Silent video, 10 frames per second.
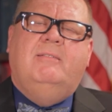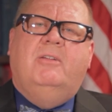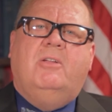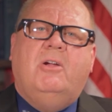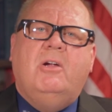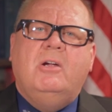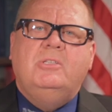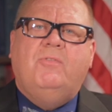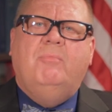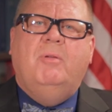
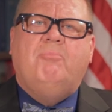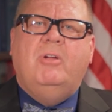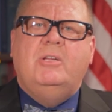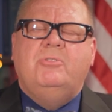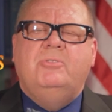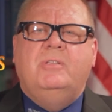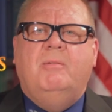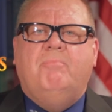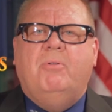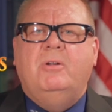occurs from the pressures and
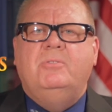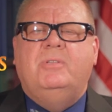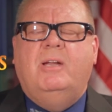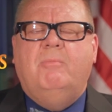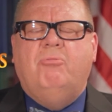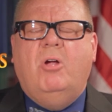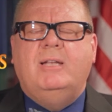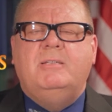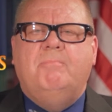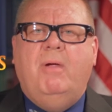the burdens that are
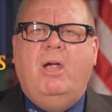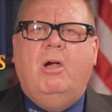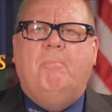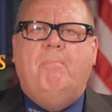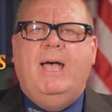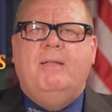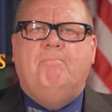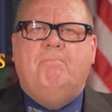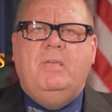brought to bear upon